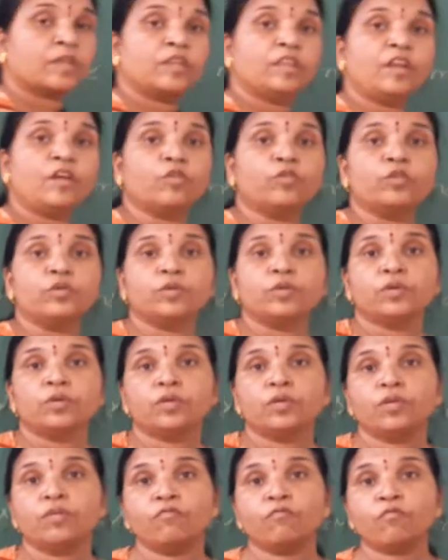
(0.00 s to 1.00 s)
Now,
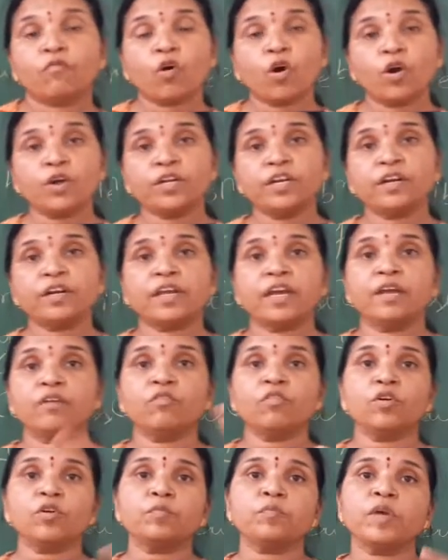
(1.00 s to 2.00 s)
water
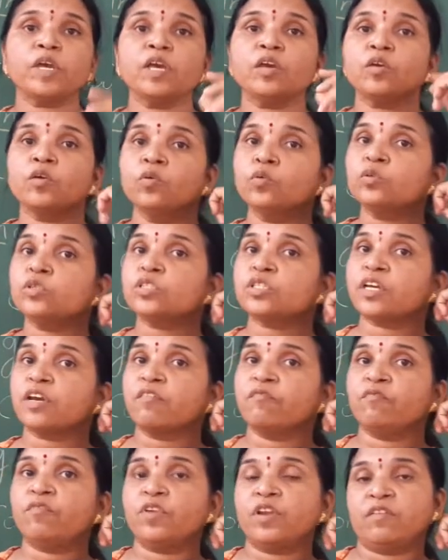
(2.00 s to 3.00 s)
cannot be used
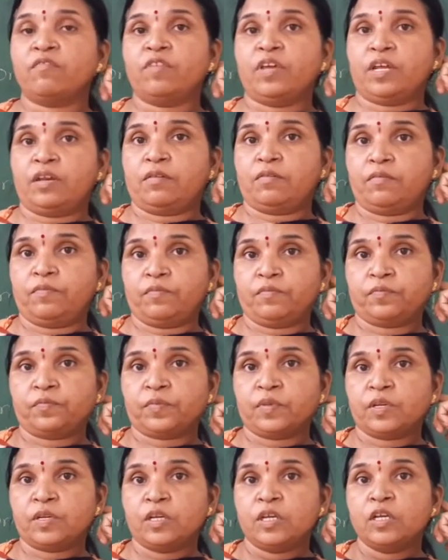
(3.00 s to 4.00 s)
everywhere.
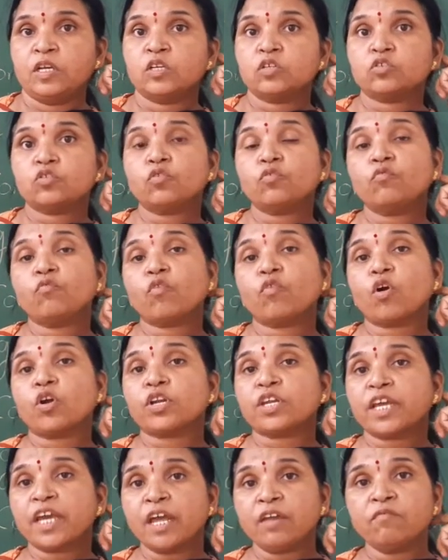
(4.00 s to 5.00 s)
So
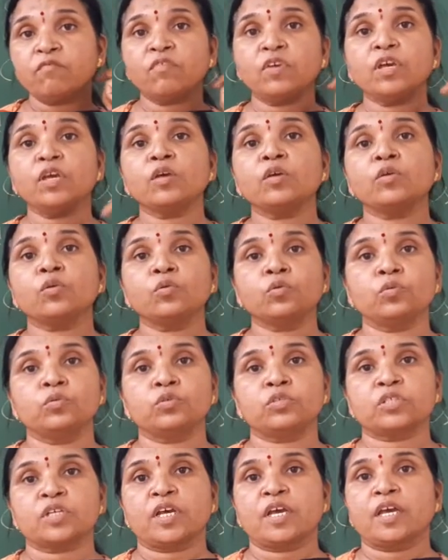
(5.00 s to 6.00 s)
what can we
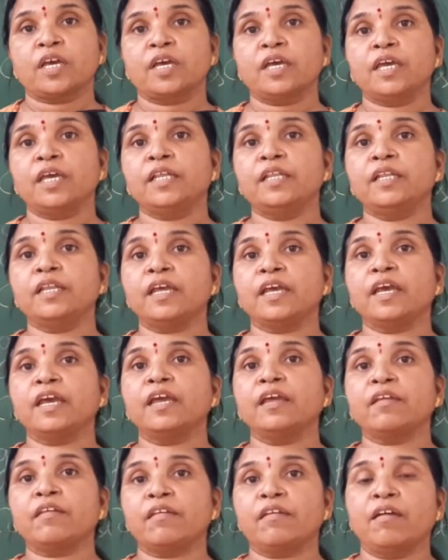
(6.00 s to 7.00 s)
use in
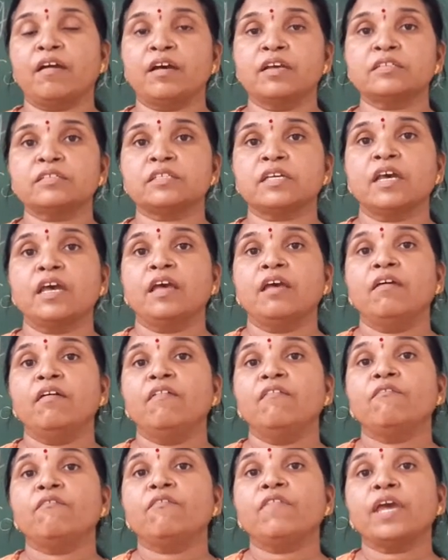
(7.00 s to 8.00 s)
areas
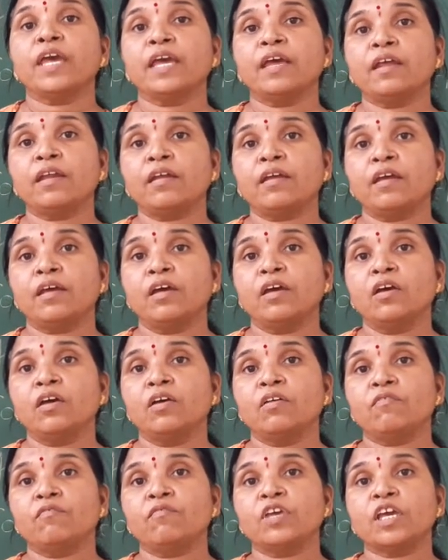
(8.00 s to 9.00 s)
where
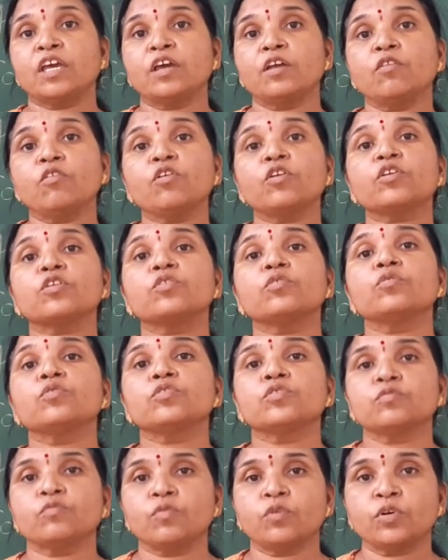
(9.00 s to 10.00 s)
we cannot
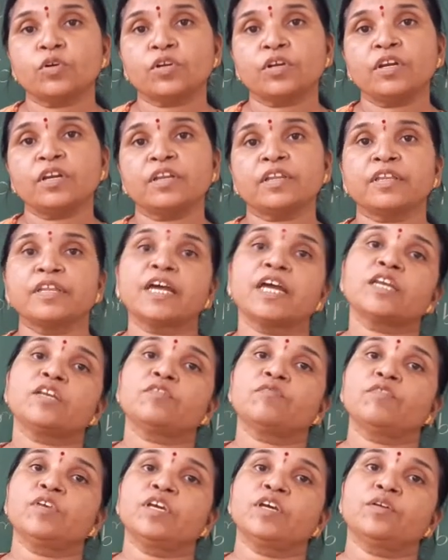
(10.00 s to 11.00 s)
use water?
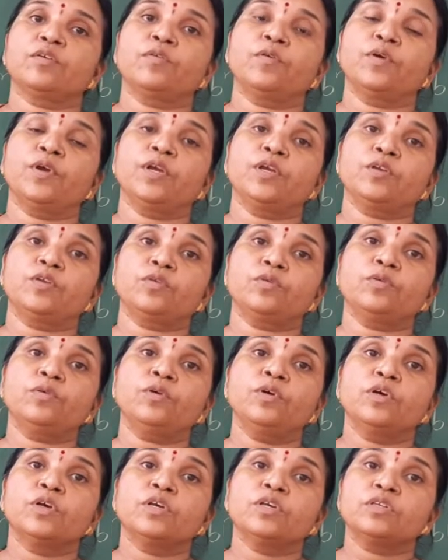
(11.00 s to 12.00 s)
That we are going
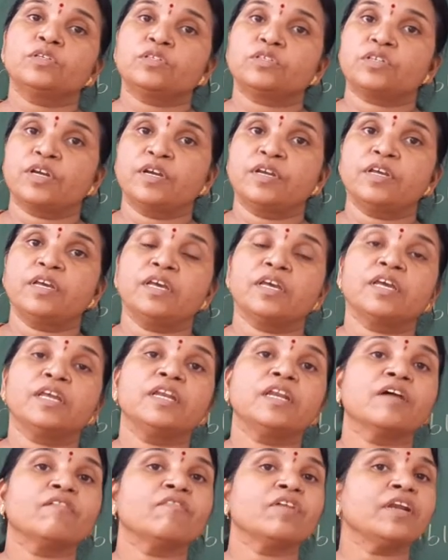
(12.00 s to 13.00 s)
to study
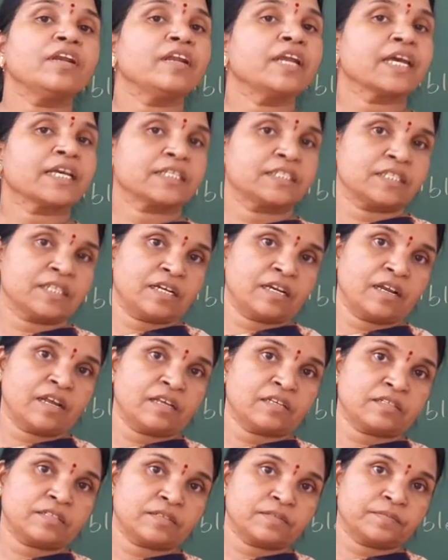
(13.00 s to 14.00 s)
in our next
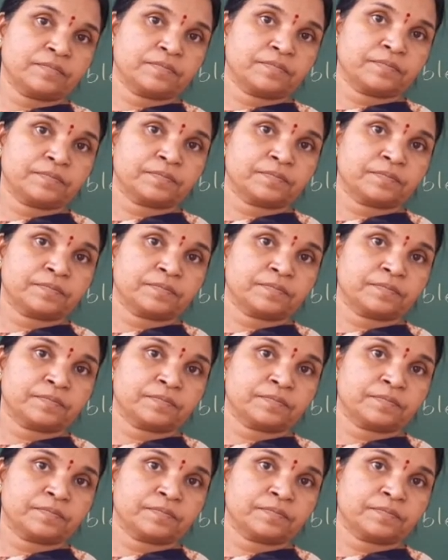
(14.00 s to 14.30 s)
class.